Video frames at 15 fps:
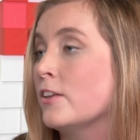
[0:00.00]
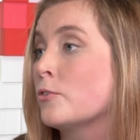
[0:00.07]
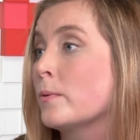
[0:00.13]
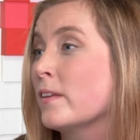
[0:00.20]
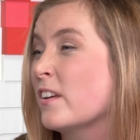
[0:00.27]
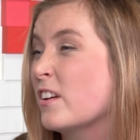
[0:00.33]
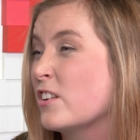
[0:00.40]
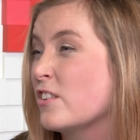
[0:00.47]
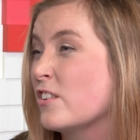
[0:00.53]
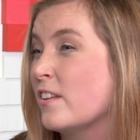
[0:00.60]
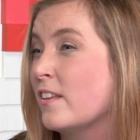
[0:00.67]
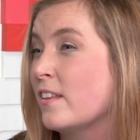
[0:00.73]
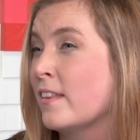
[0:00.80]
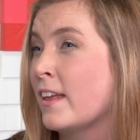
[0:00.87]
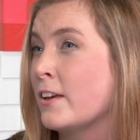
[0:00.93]
It's really going to
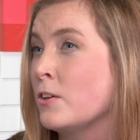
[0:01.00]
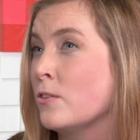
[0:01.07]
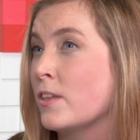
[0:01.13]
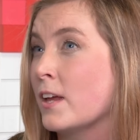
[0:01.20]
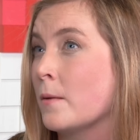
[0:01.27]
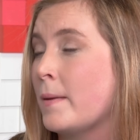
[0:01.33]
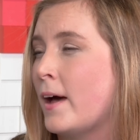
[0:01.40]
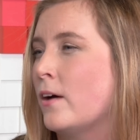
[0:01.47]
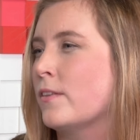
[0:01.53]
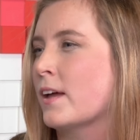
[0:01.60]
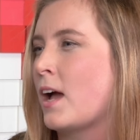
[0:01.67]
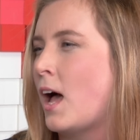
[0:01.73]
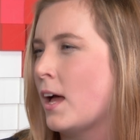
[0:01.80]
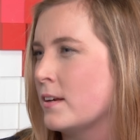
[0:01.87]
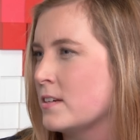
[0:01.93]
let you think about the
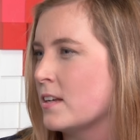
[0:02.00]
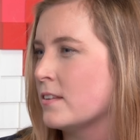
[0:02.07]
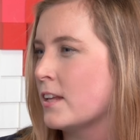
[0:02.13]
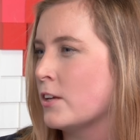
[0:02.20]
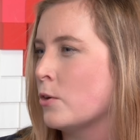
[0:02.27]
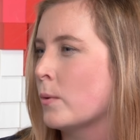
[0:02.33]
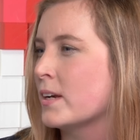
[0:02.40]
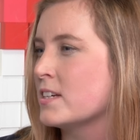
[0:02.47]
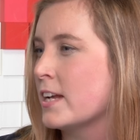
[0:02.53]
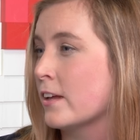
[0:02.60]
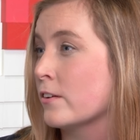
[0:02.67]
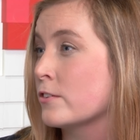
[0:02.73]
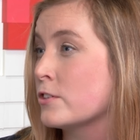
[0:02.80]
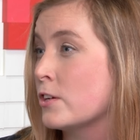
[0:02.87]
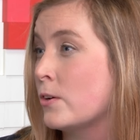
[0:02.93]
content that you want to
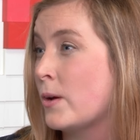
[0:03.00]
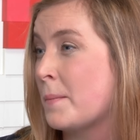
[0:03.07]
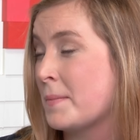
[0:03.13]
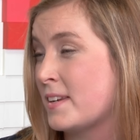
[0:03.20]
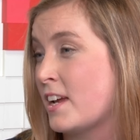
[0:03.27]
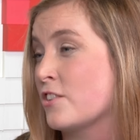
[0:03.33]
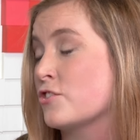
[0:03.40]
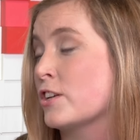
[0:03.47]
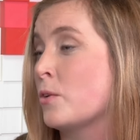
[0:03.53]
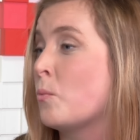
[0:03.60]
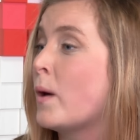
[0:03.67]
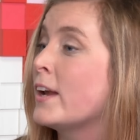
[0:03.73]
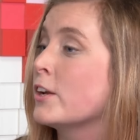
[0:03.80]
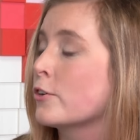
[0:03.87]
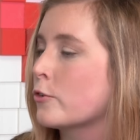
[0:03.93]
tailor to and potentially when you're